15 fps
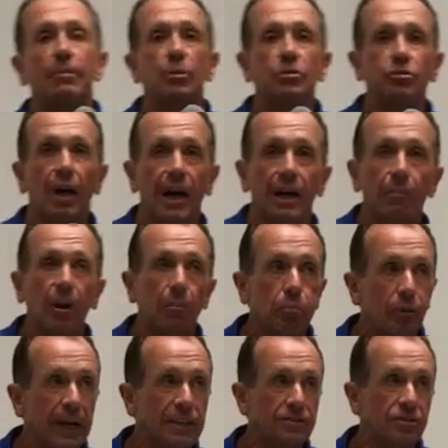There was talk about
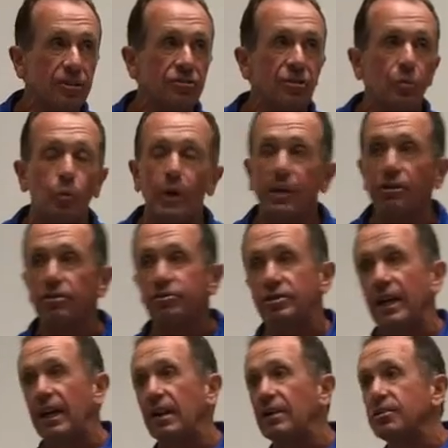braces and
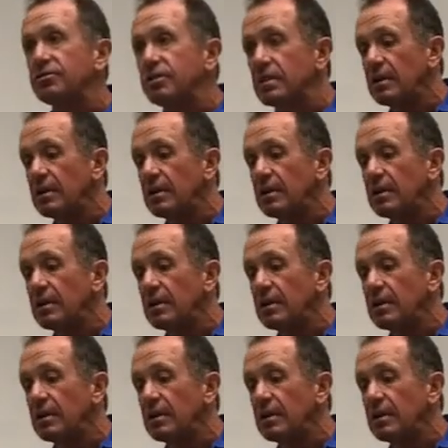wheelchairs